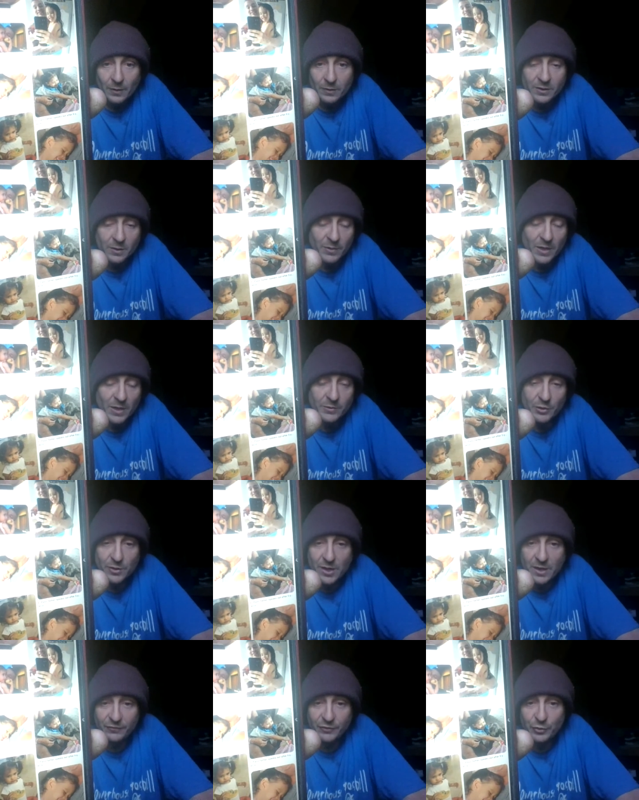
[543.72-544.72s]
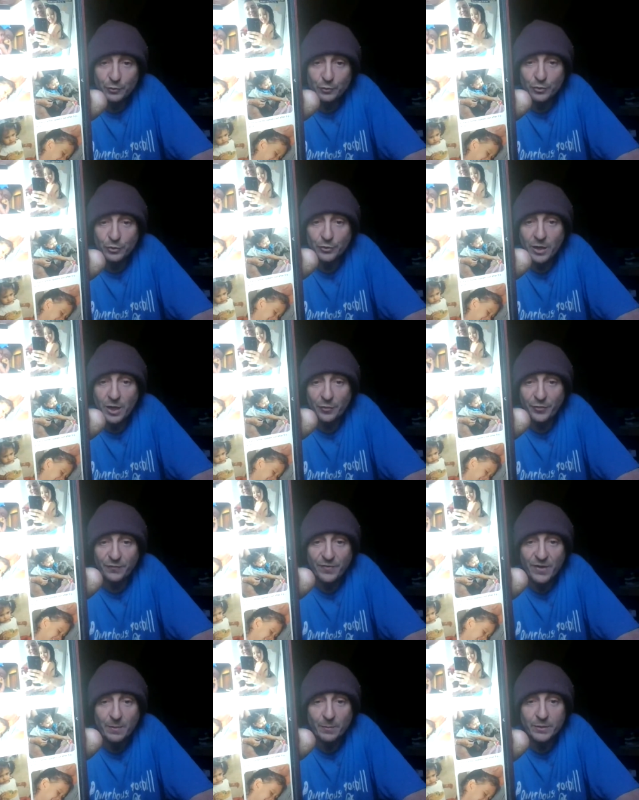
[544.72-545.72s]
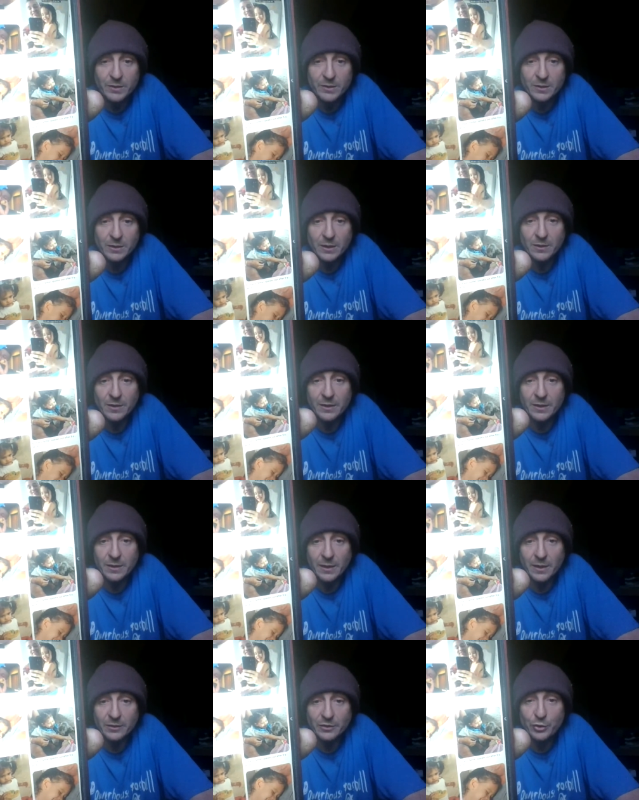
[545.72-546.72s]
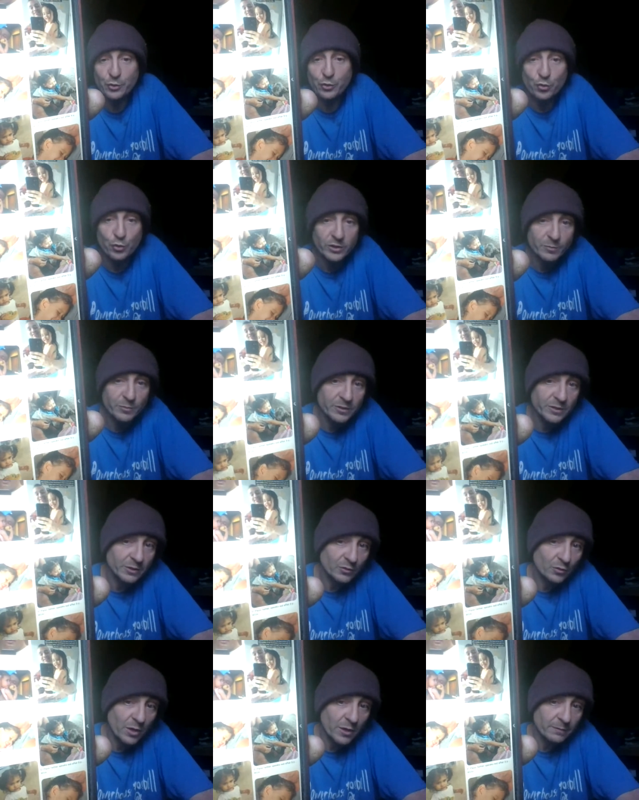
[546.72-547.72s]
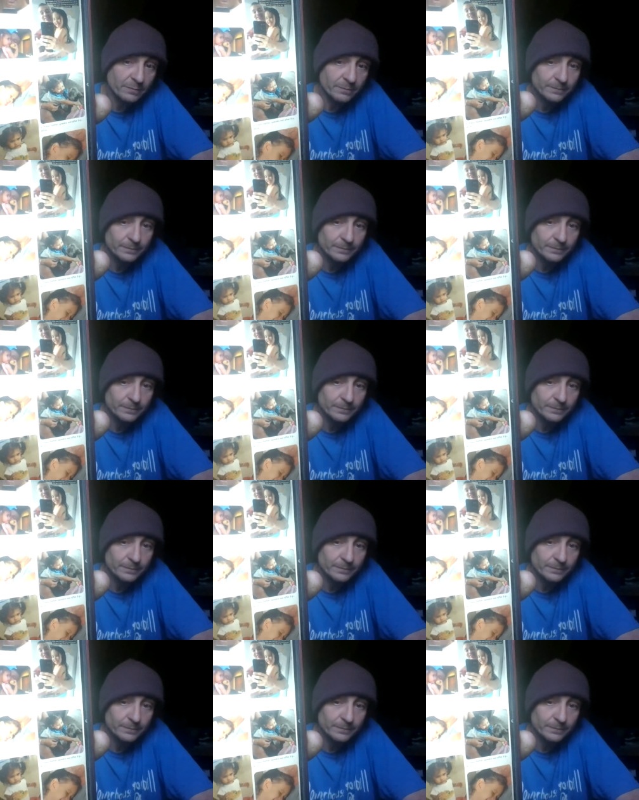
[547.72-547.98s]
Sometimes you could have two good, healthy families and they get like two Christmases, right?